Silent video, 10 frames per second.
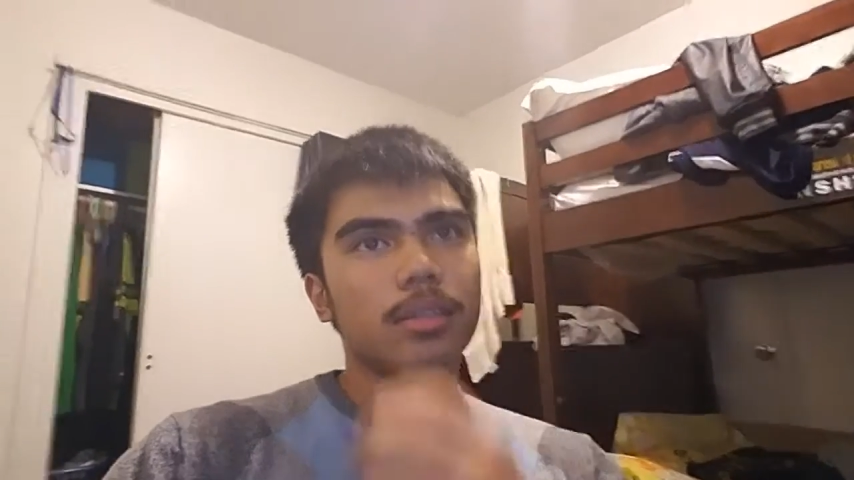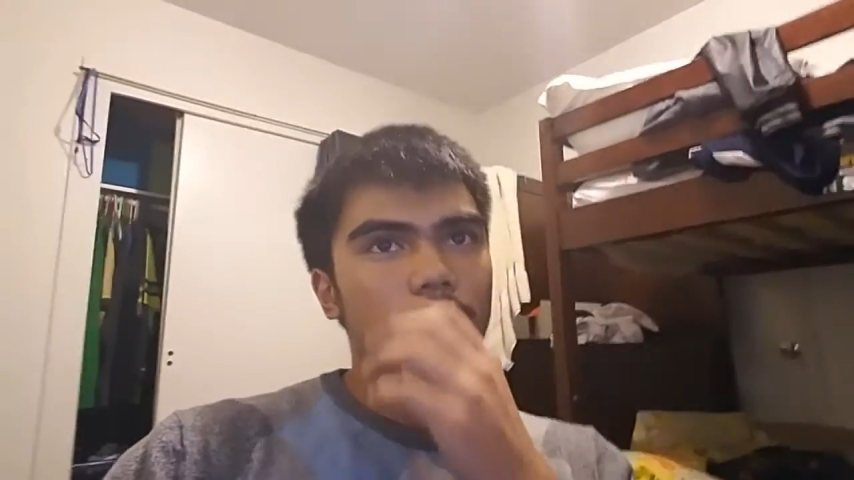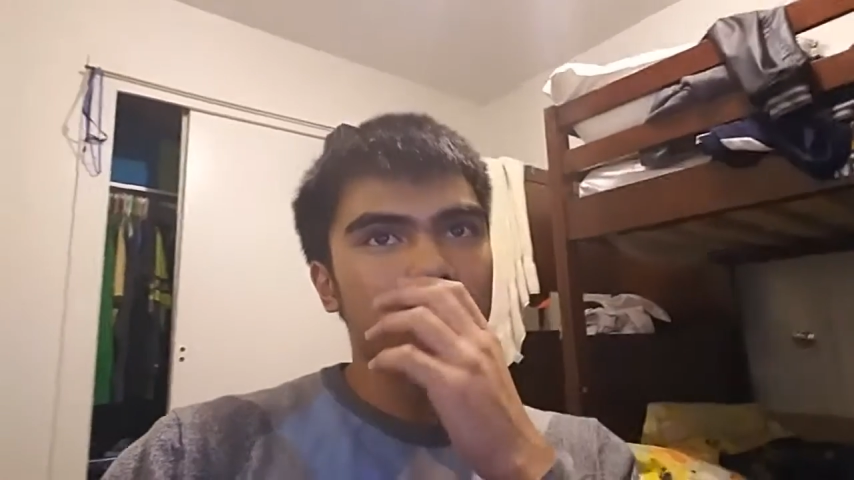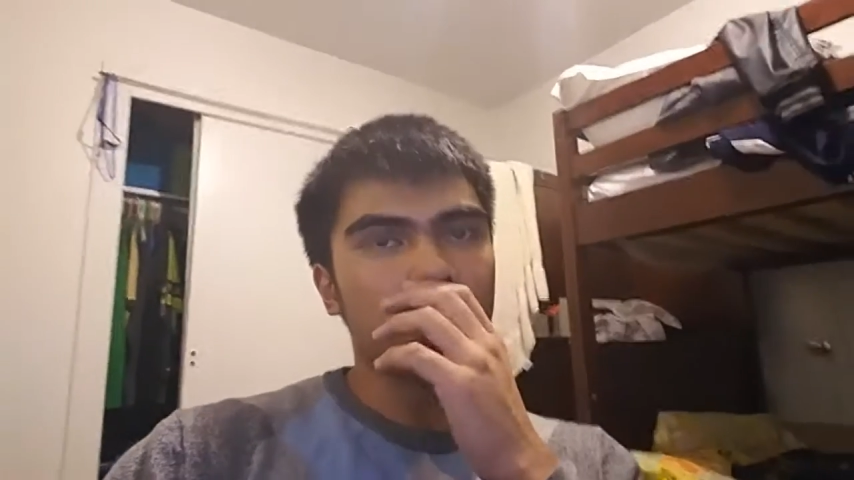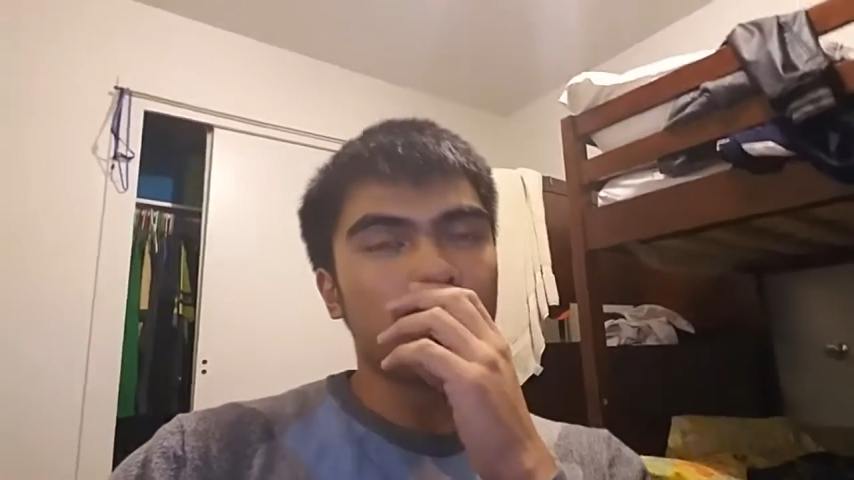
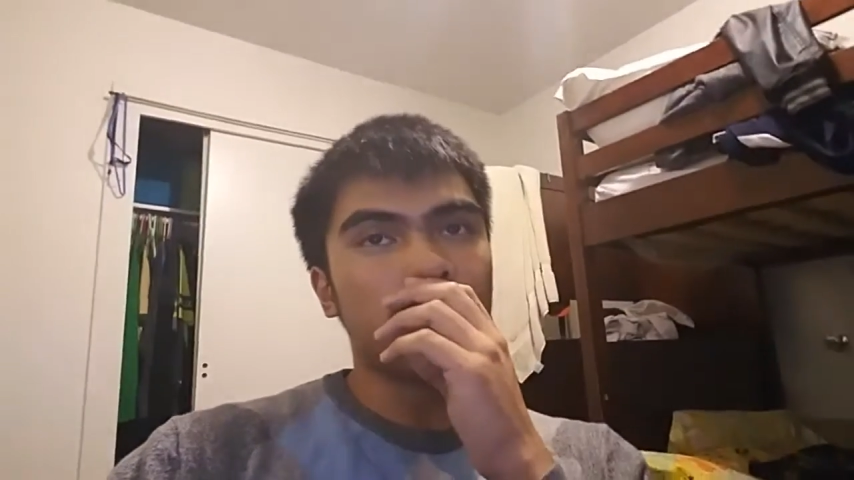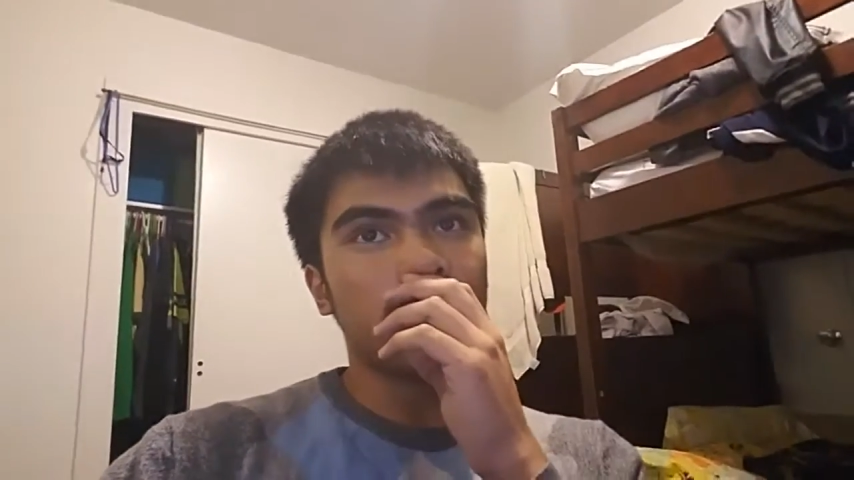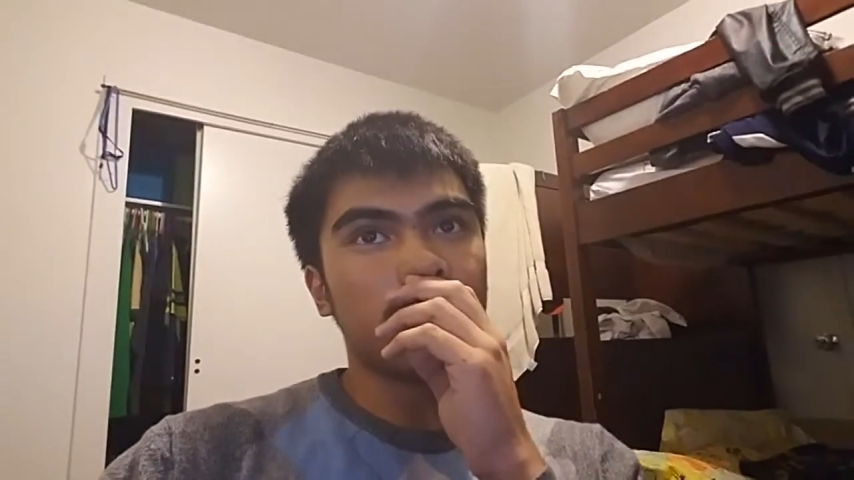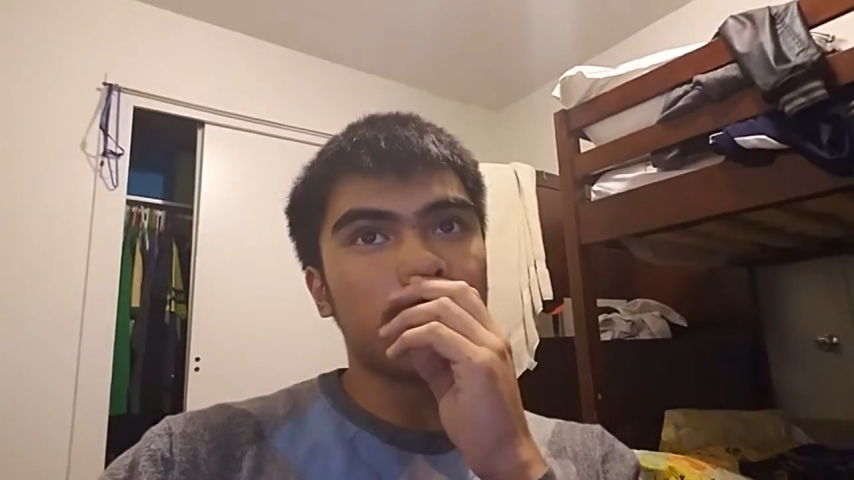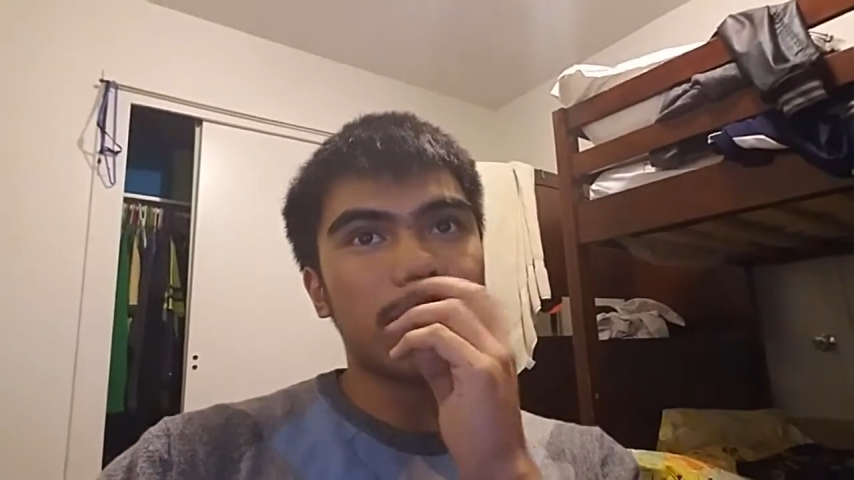
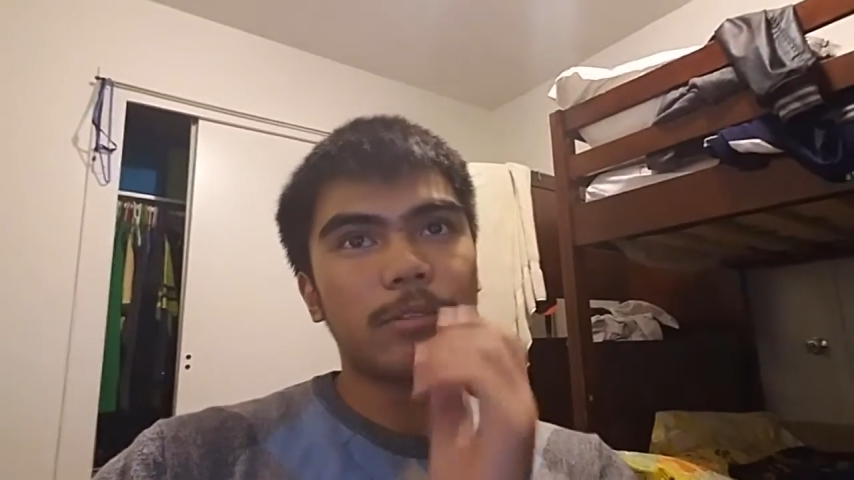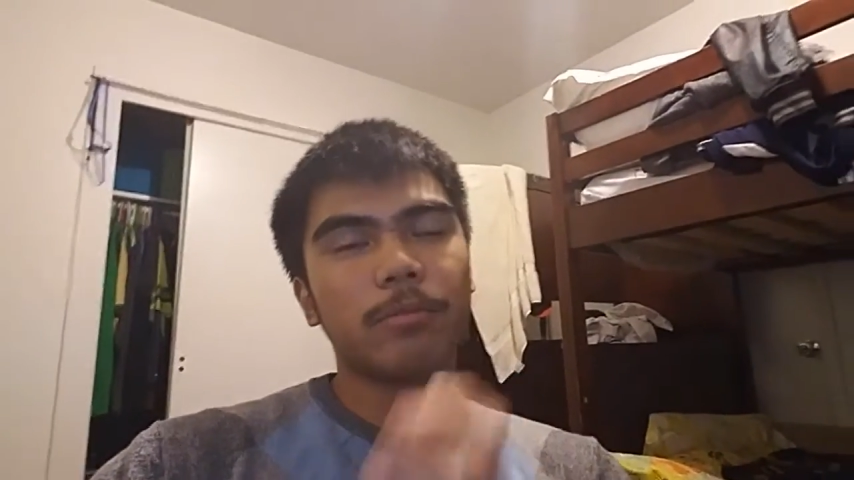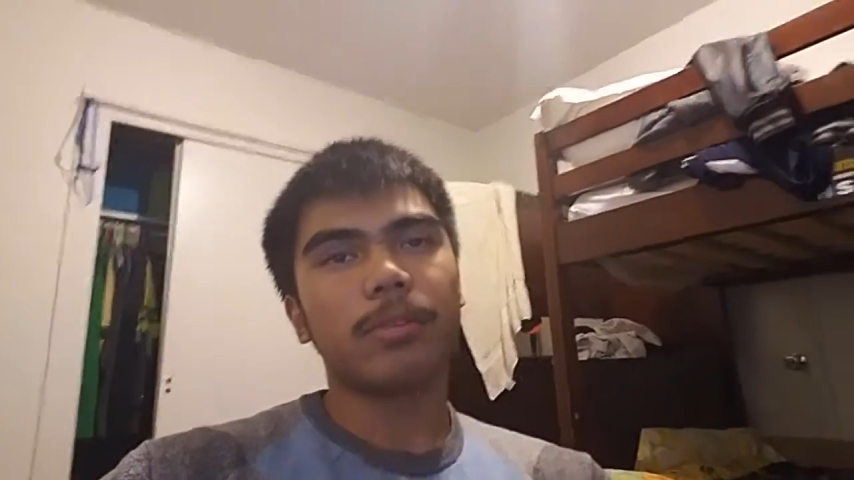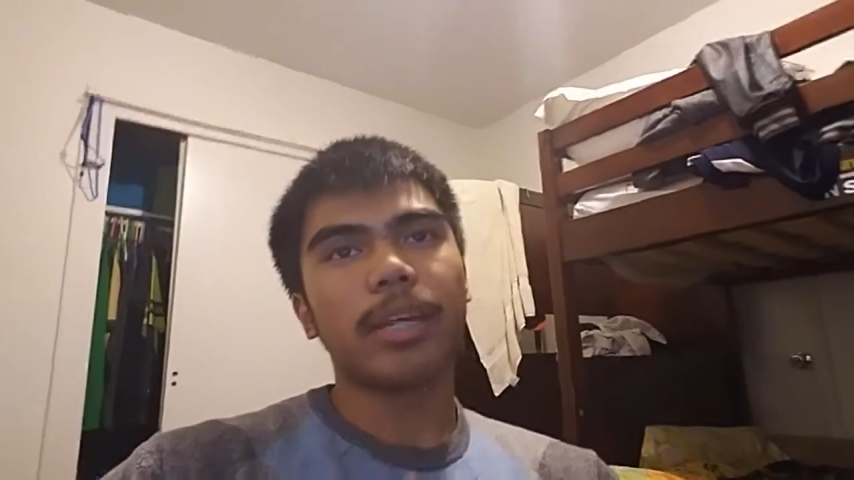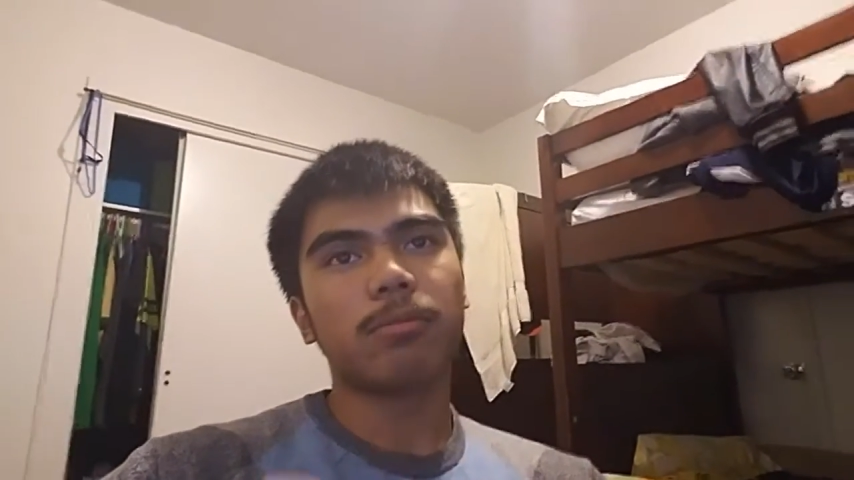so
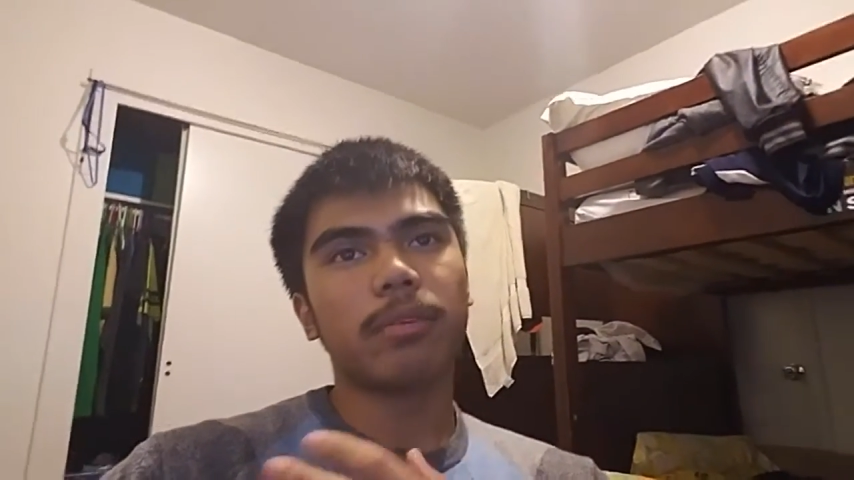that's